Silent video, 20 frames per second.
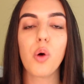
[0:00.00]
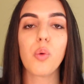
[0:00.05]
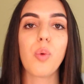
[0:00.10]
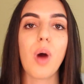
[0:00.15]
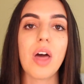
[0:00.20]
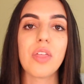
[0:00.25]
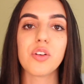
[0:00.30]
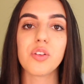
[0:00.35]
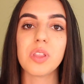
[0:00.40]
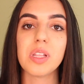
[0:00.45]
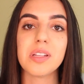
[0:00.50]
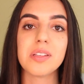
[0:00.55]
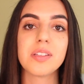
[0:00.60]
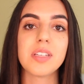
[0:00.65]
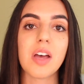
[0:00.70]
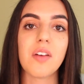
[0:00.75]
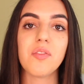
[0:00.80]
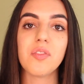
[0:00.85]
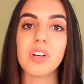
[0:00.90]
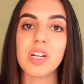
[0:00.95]
rather than
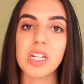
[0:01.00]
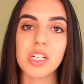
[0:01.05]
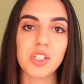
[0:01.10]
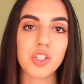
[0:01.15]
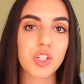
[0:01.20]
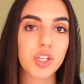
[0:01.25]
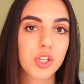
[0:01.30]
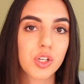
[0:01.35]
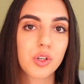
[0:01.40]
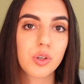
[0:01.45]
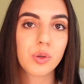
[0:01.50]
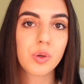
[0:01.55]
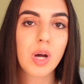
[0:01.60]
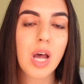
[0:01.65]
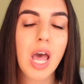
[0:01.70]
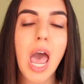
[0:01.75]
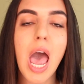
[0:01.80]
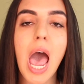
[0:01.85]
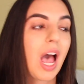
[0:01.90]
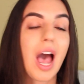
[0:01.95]
72.
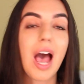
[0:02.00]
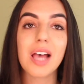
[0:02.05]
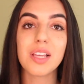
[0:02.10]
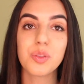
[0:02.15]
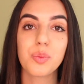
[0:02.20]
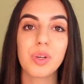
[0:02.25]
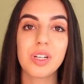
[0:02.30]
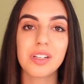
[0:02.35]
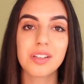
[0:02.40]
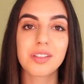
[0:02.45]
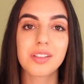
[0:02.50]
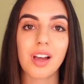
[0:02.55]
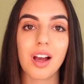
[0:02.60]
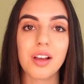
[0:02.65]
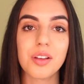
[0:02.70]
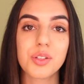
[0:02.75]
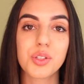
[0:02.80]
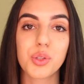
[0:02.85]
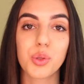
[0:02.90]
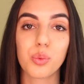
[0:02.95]
As we
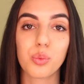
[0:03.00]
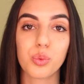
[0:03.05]
discussed, the